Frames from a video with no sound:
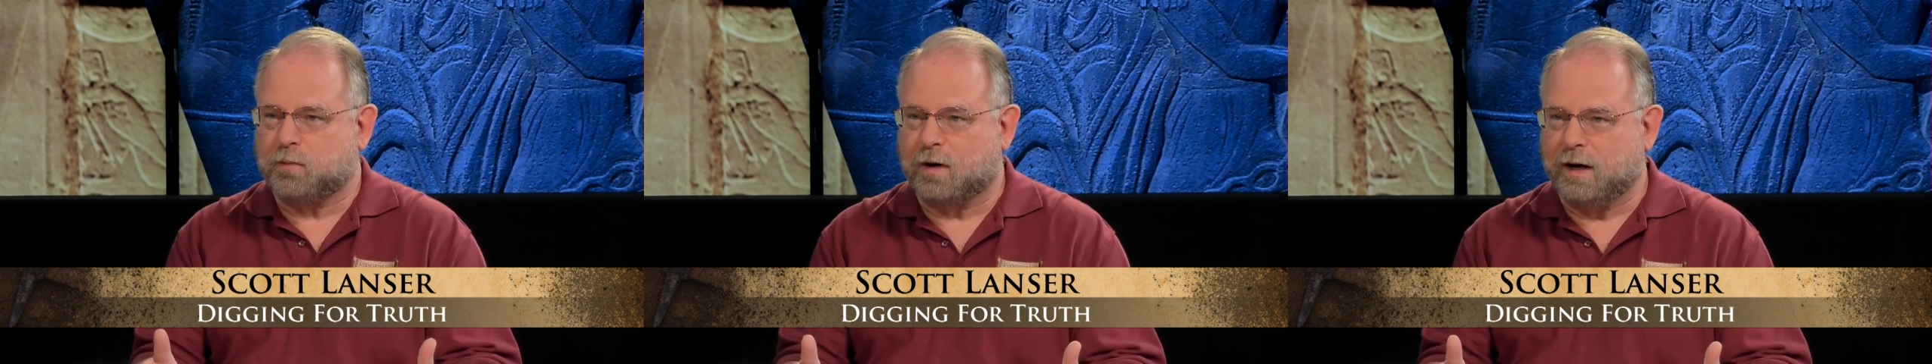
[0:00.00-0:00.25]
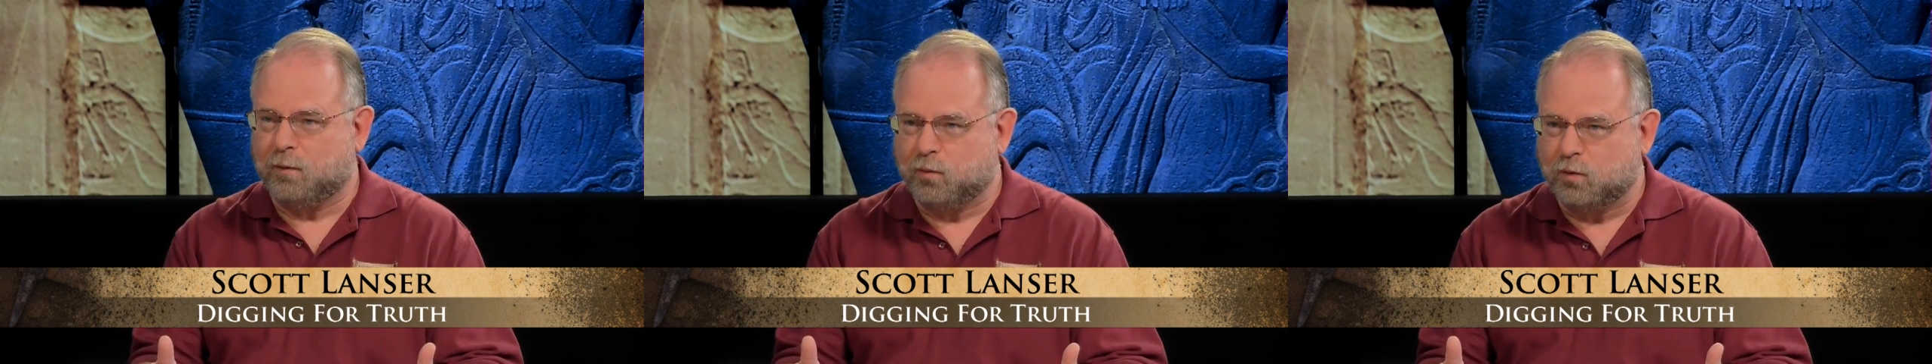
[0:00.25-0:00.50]

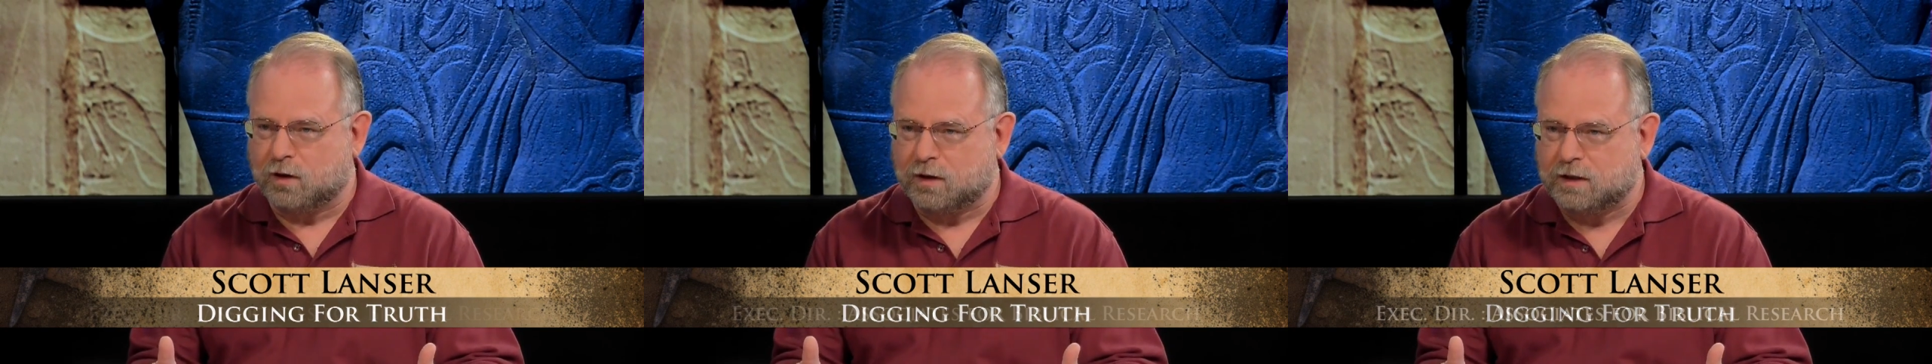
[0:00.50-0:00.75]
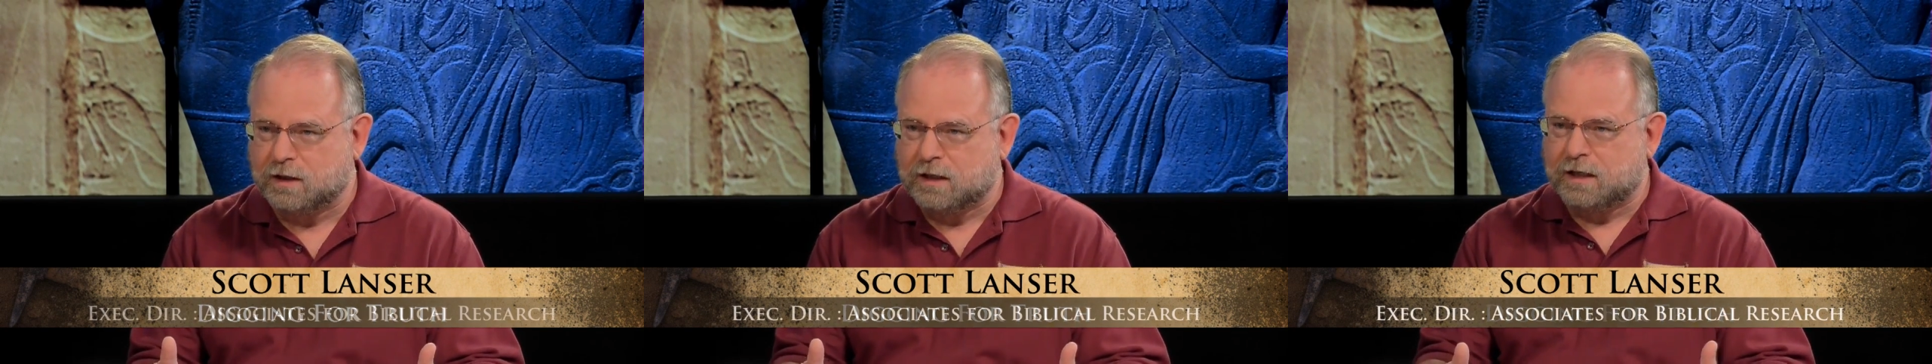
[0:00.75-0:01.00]
Bryant
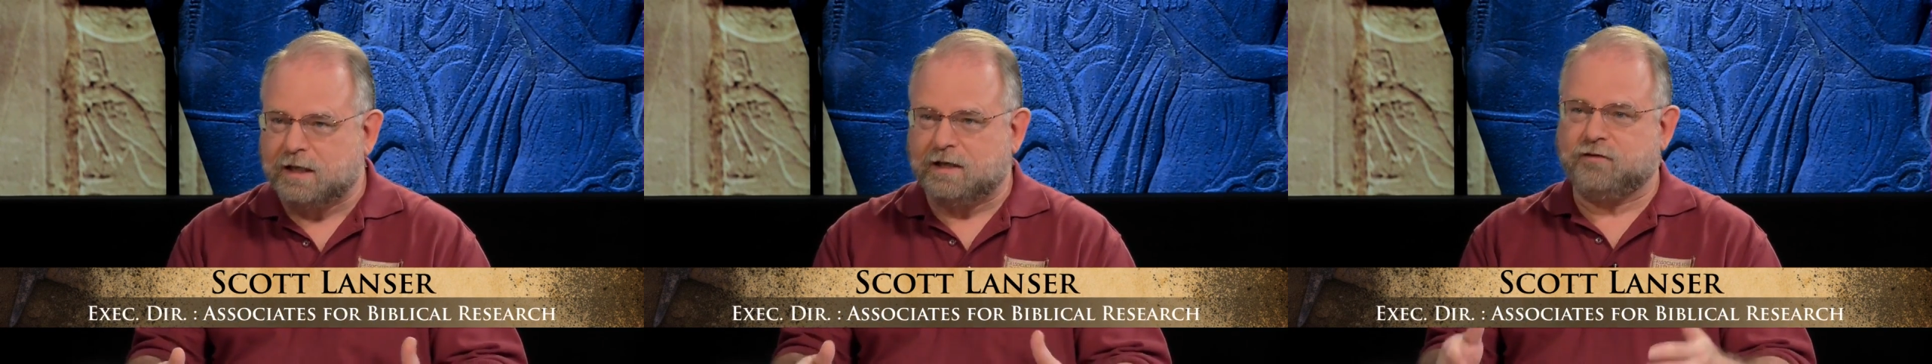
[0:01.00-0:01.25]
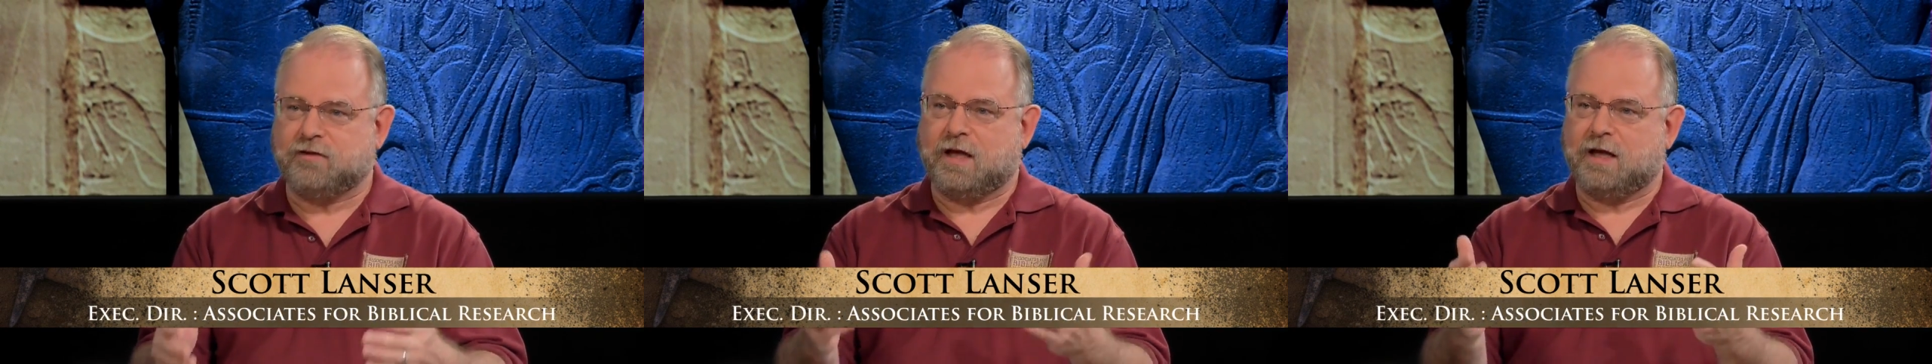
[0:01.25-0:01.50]
Wood.
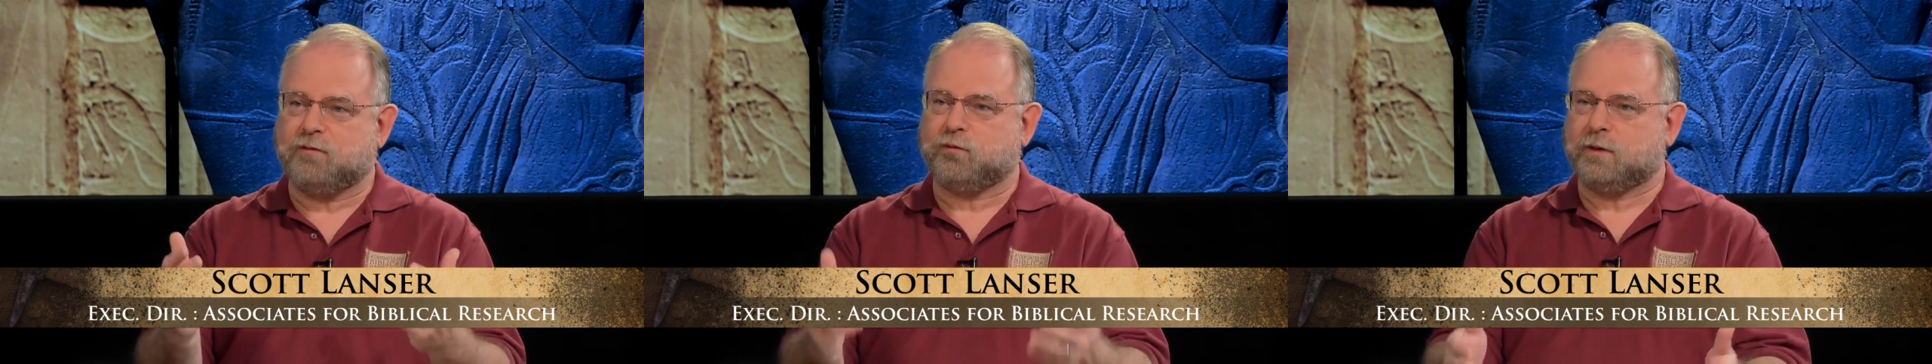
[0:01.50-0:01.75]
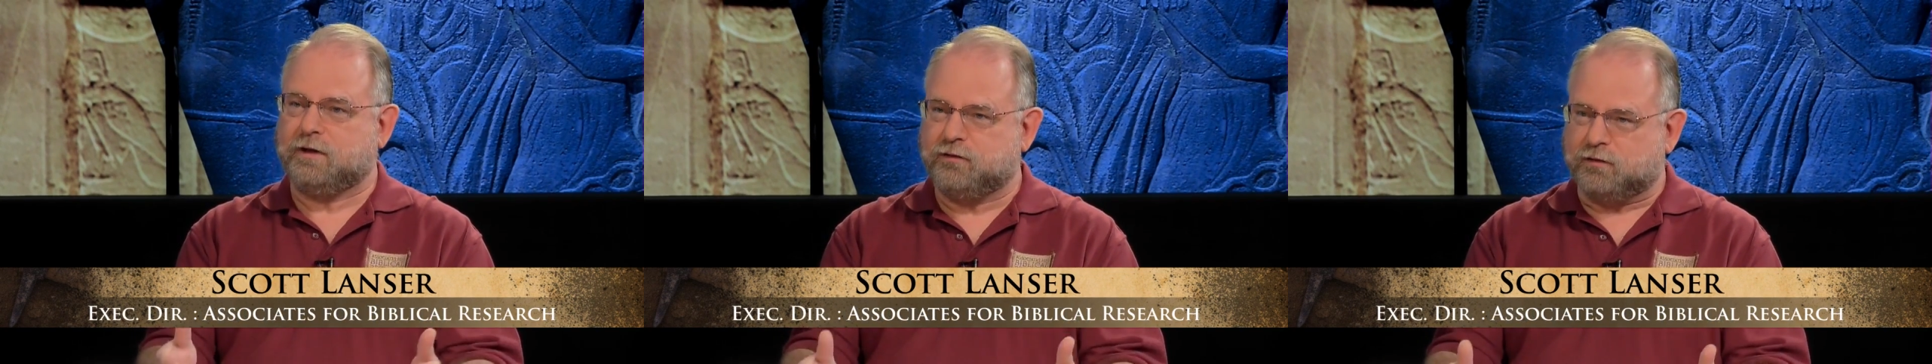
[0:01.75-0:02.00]
He's the head of
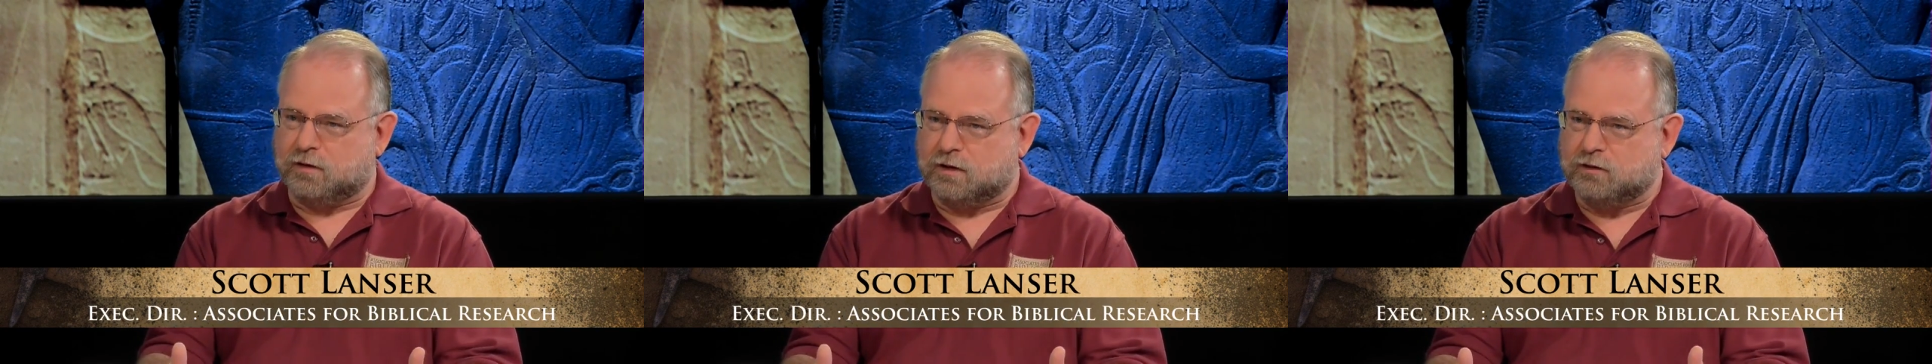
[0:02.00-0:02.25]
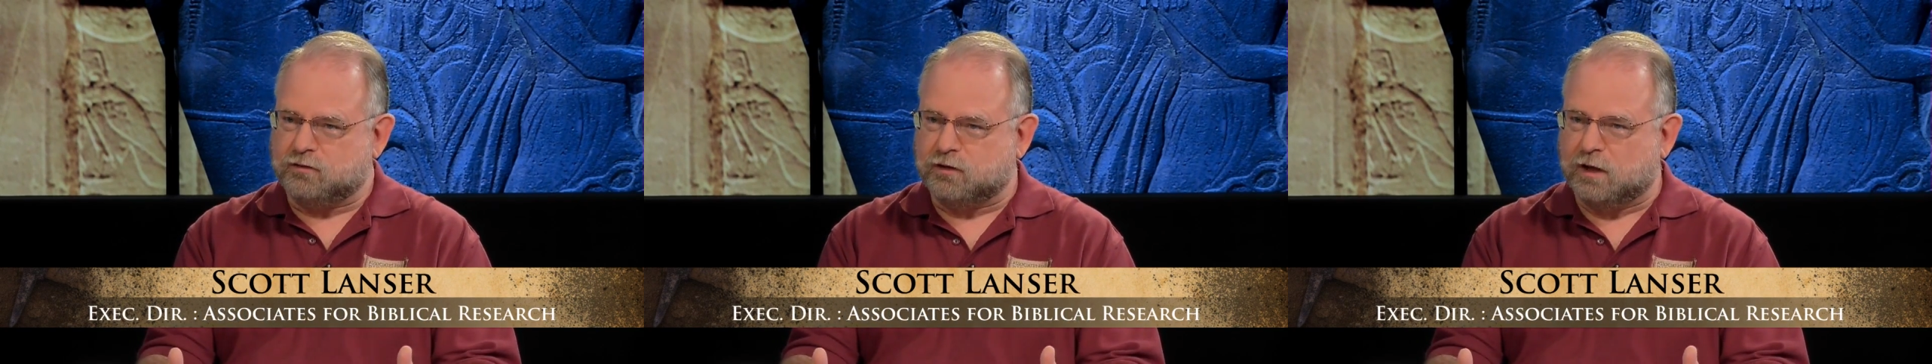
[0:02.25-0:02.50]

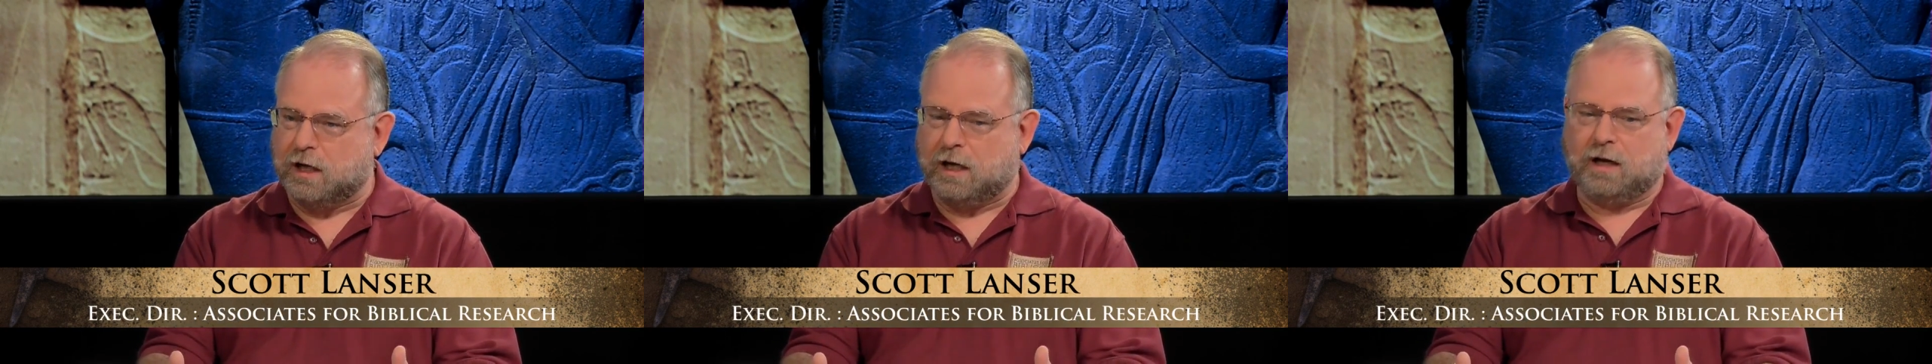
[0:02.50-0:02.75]
research.